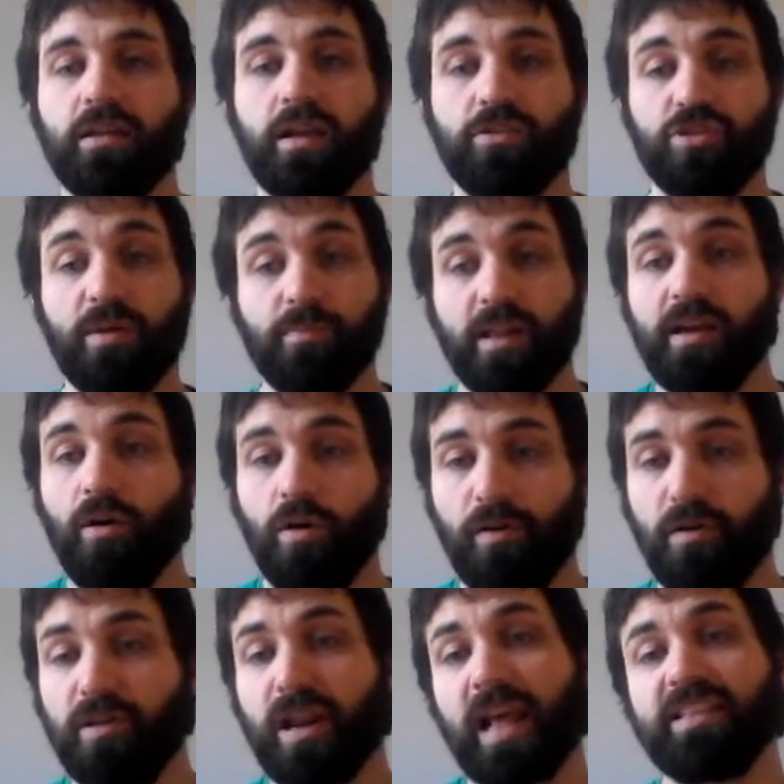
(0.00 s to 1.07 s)
trampler, or
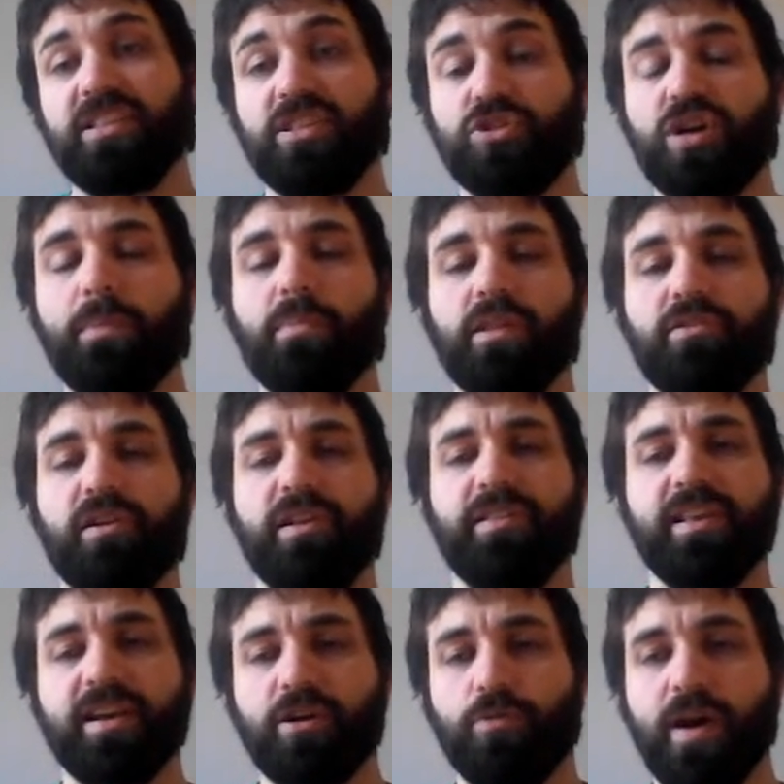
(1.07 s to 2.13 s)
unless there's a trampler in
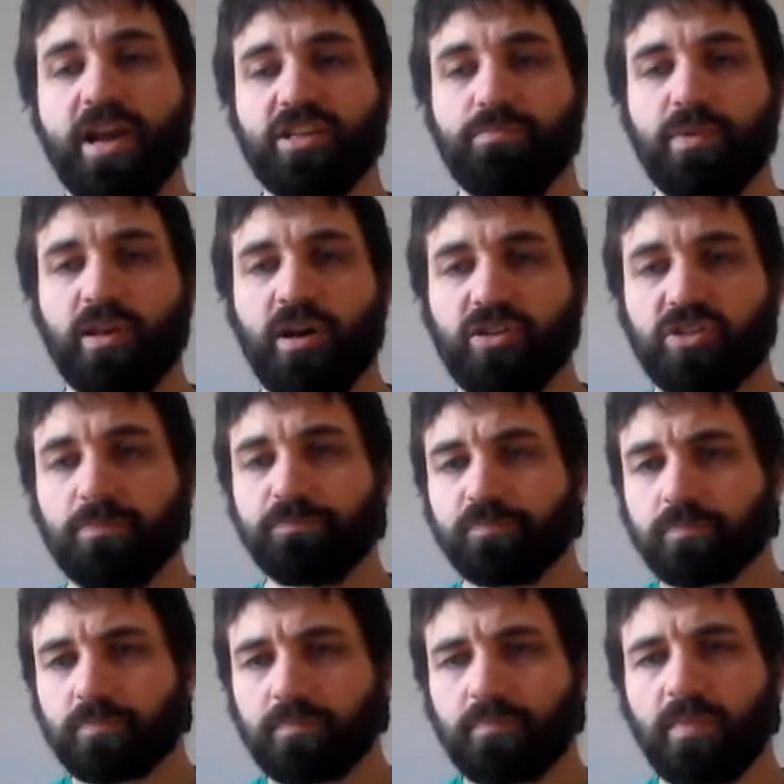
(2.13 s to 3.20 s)
the equation, because
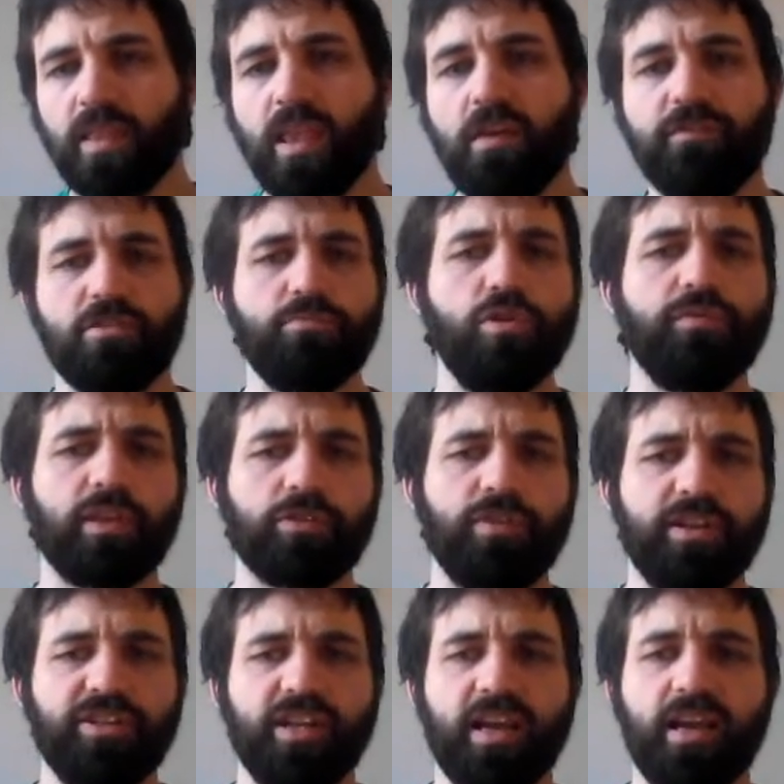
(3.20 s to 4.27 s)
if you remove the
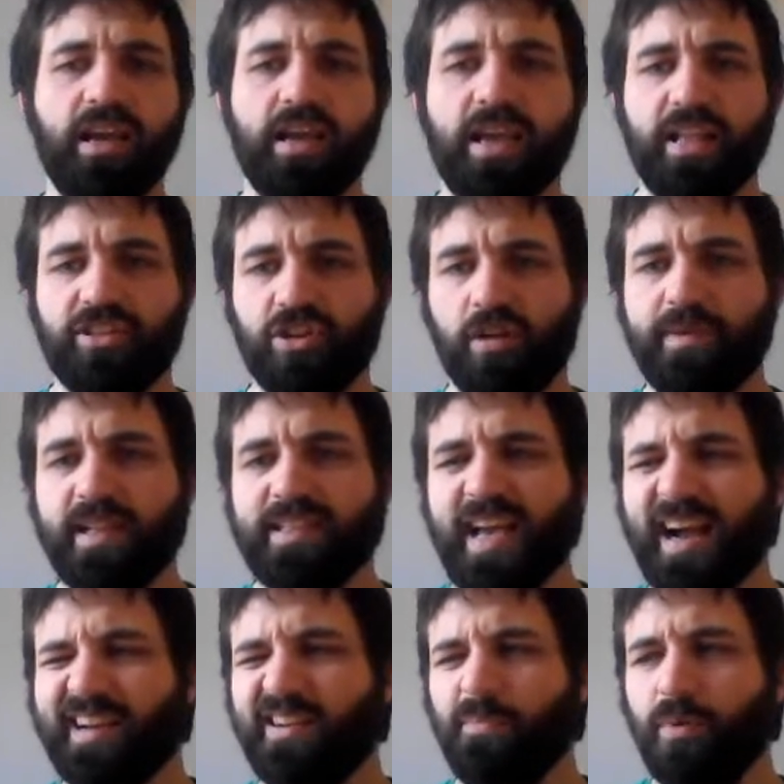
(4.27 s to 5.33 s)
creature, it's got to be
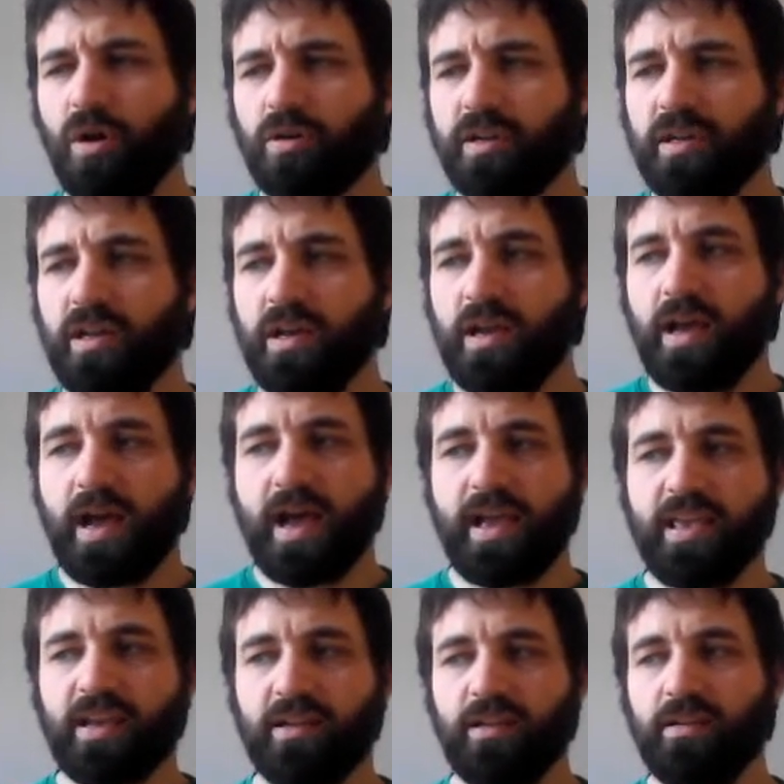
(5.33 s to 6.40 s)
attacking or blocking. You
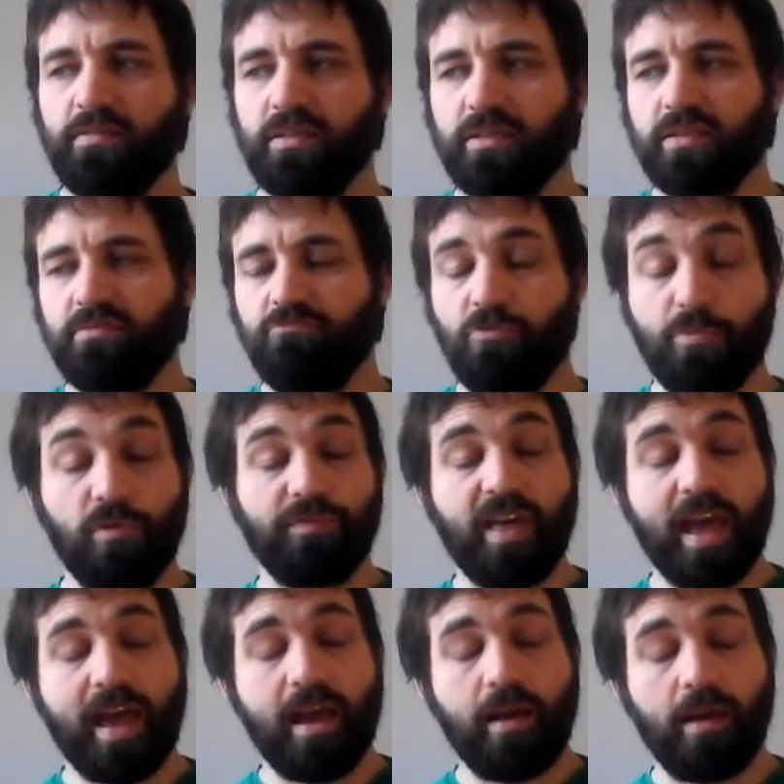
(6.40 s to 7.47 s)
can remove
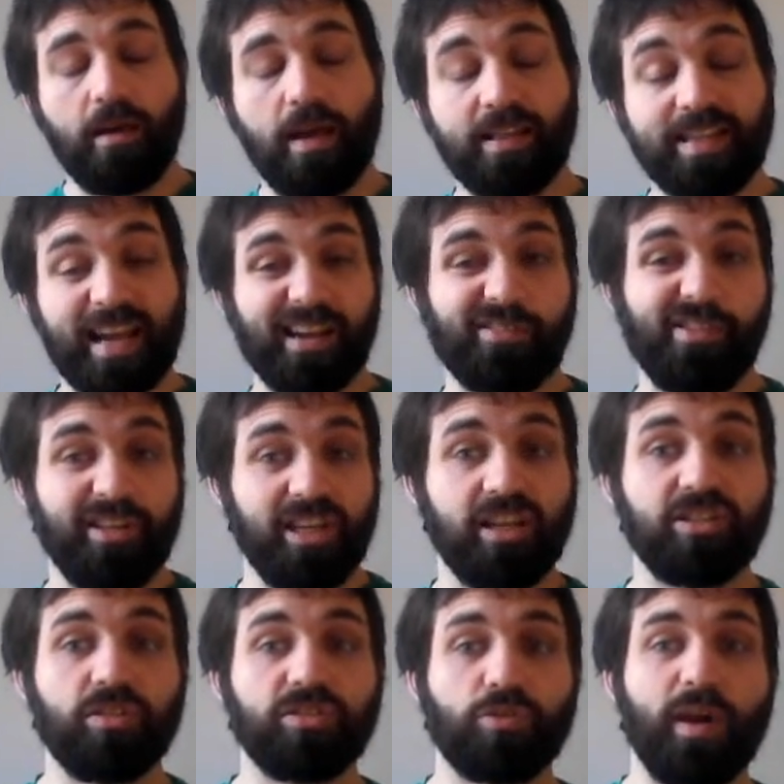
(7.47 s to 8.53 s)
their attacking creature,
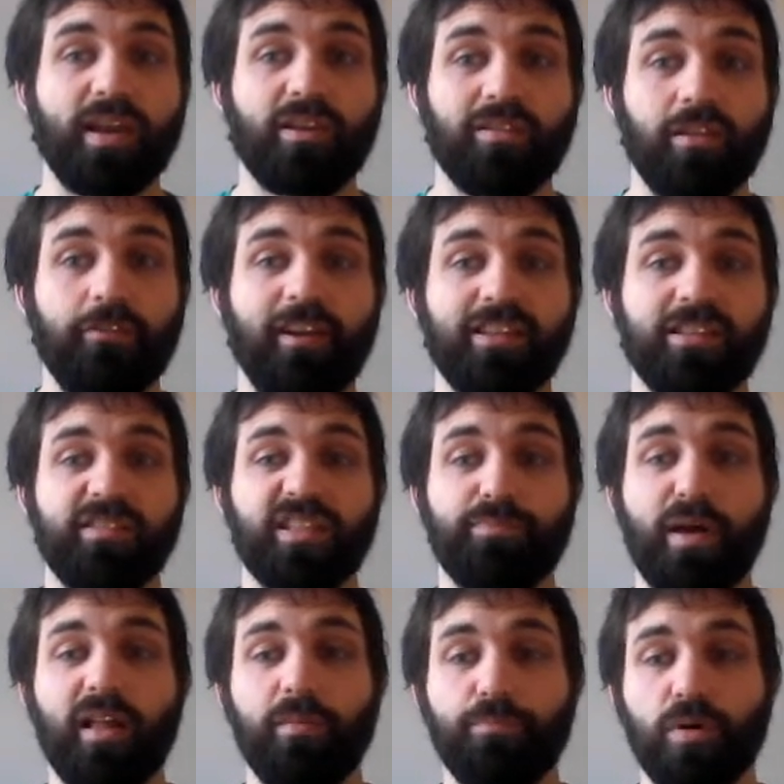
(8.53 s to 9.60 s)
so it's quite a good defensive
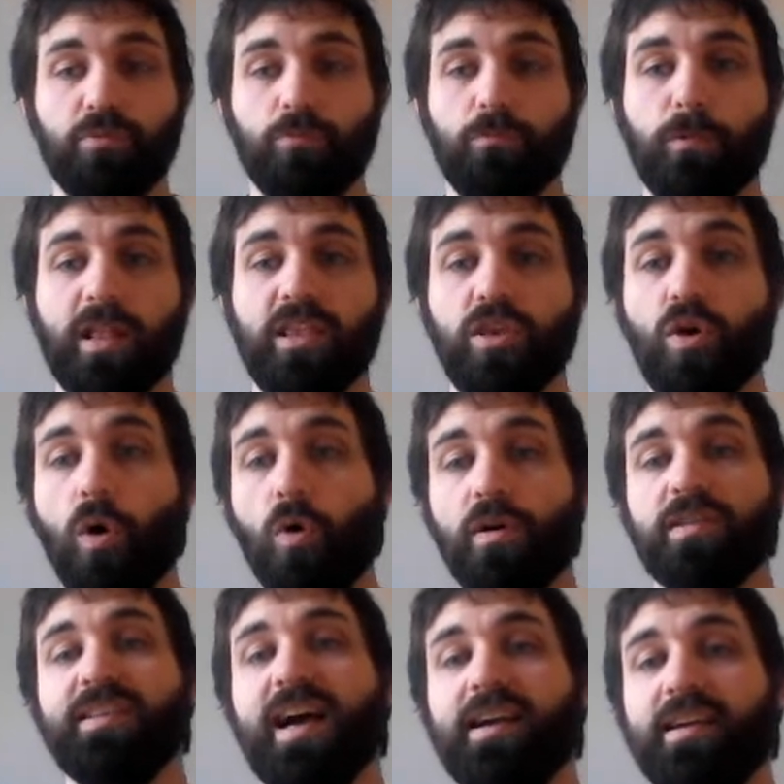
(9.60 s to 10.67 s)
spell, but when you're
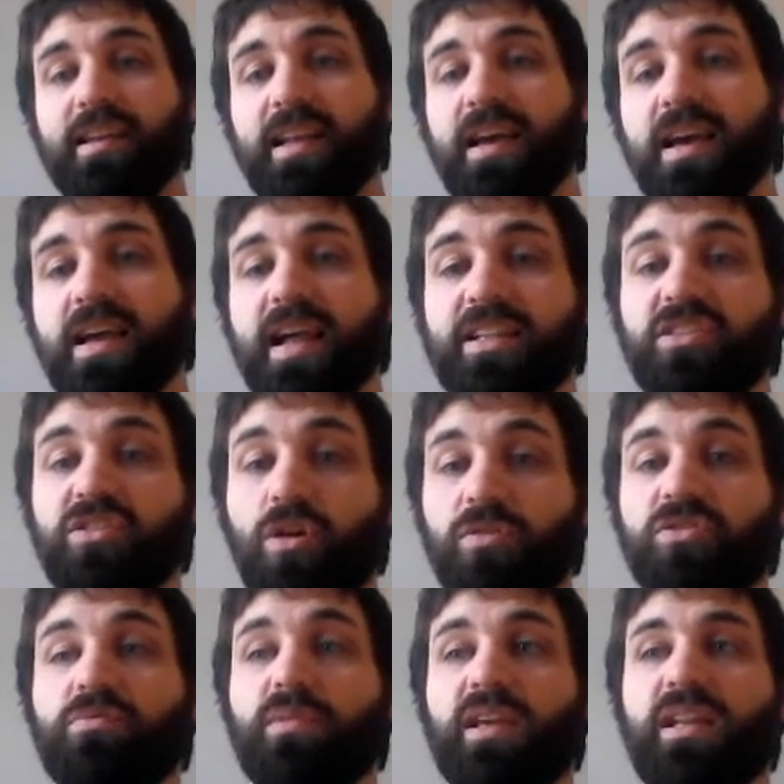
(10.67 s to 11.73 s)
attacking, it's not
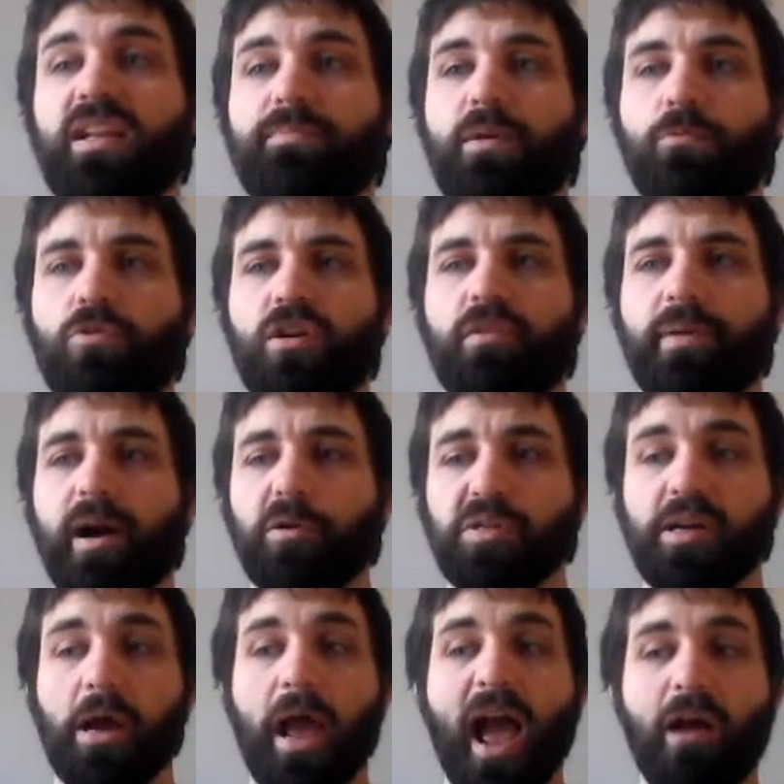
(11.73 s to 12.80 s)
something you need to be worried about.
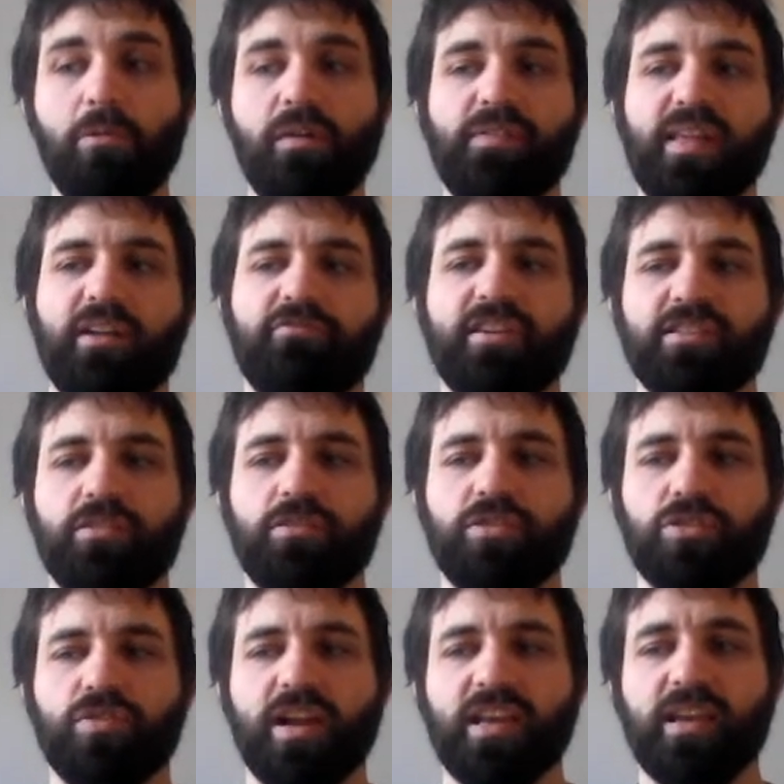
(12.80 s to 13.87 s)
However, that Resolute
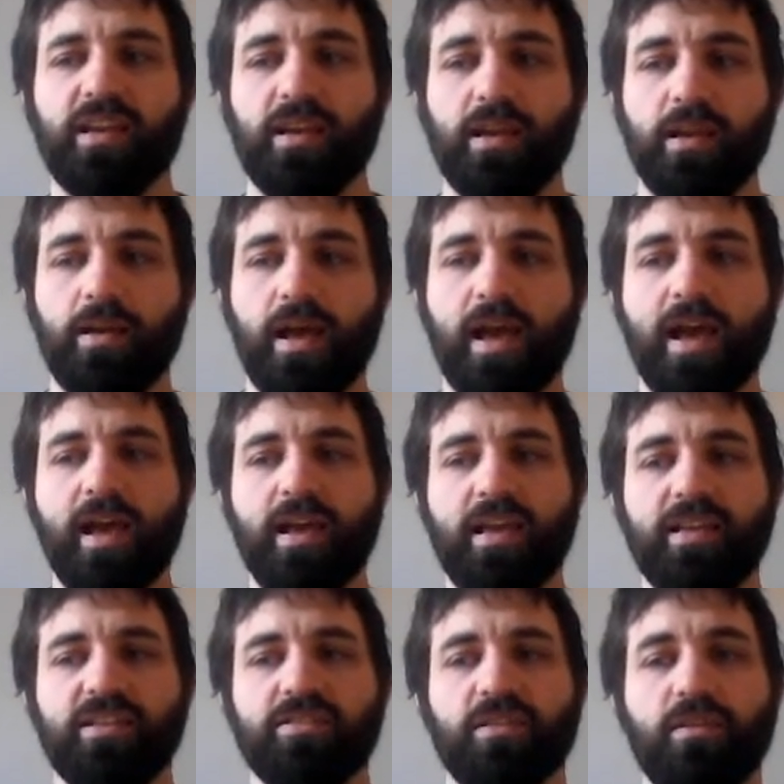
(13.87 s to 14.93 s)
Strike
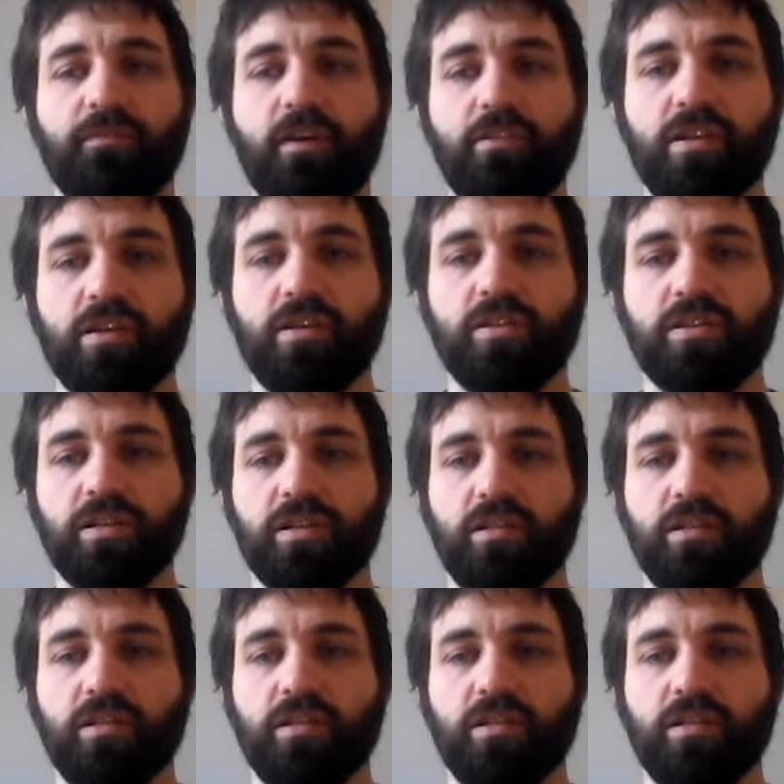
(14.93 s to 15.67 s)
is very good